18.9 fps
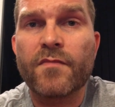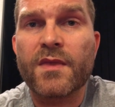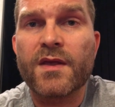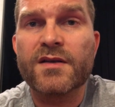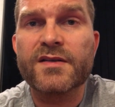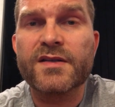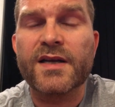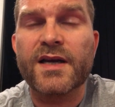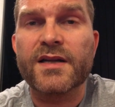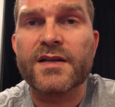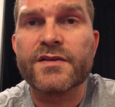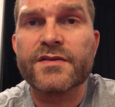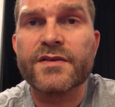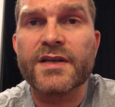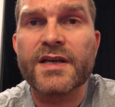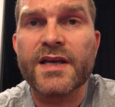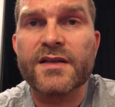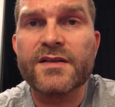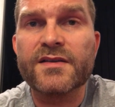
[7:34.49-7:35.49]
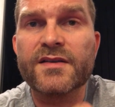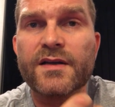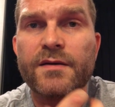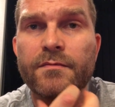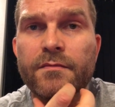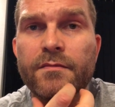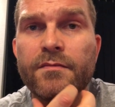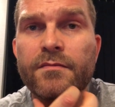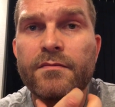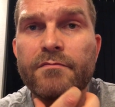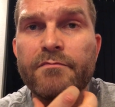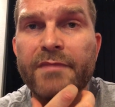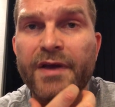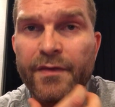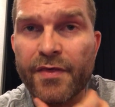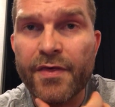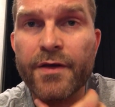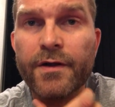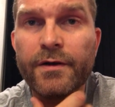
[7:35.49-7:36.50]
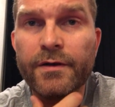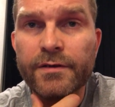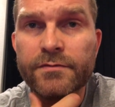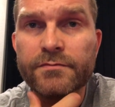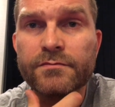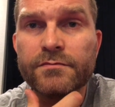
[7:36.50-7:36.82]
starting to get some menthol,